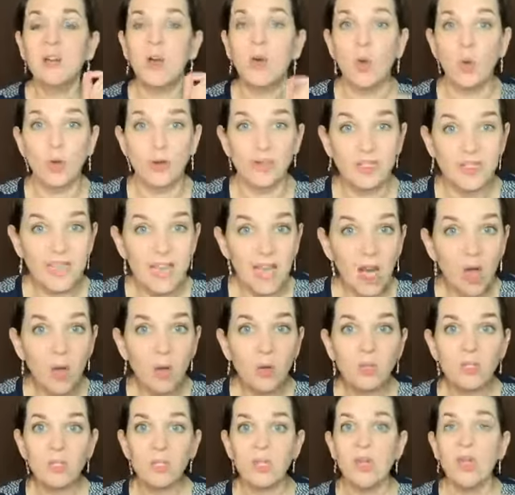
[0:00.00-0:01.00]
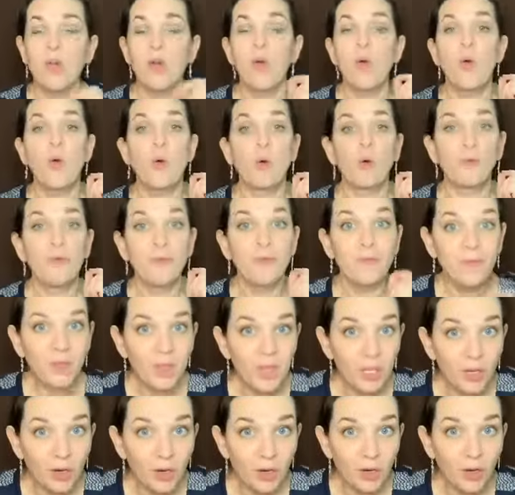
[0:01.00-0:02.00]
or doubt or
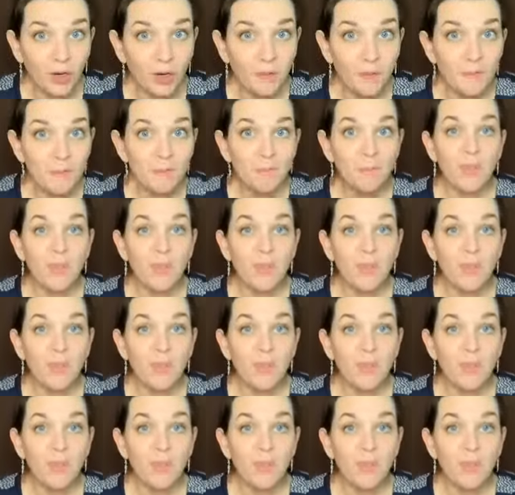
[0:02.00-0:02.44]
fear,